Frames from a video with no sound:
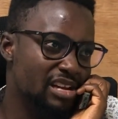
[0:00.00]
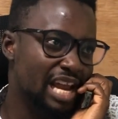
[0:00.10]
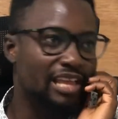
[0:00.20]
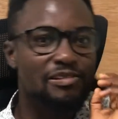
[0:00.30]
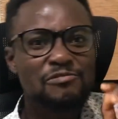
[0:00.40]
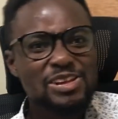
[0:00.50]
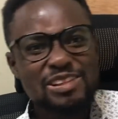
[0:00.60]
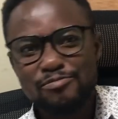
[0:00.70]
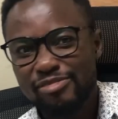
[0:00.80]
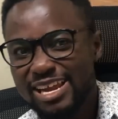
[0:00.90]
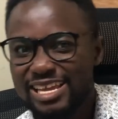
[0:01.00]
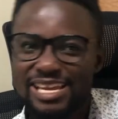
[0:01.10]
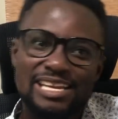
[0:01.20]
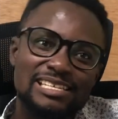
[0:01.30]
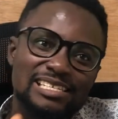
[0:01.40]
Like we bring
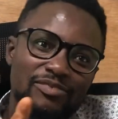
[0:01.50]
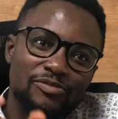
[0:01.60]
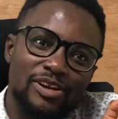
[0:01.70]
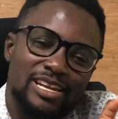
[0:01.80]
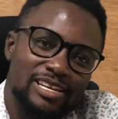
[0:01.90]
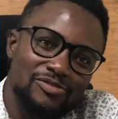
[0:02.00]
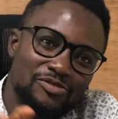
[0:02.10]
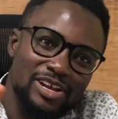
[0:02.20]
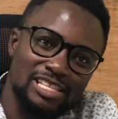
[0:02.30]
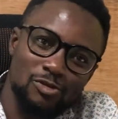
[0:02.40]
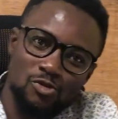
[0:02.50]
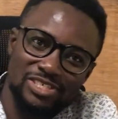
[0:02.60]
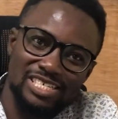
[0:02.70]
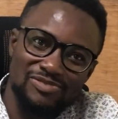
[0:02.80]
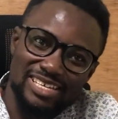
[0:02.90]
in different
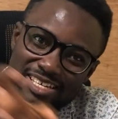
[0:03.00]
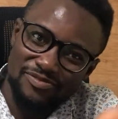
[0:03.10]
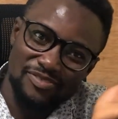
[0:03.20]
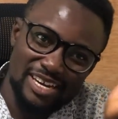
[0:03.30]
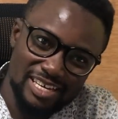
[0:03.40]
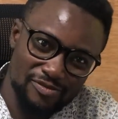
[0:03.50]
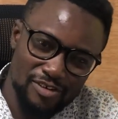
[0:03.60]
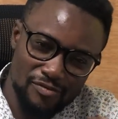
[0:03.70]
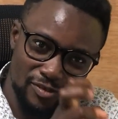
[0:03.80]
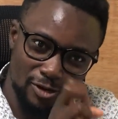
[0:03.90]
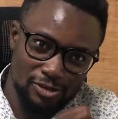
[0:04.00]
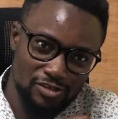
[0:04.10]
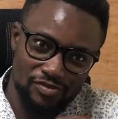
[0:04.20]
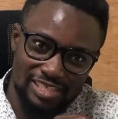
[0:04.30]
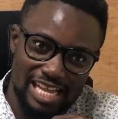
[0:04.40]
coaches with different philosophies.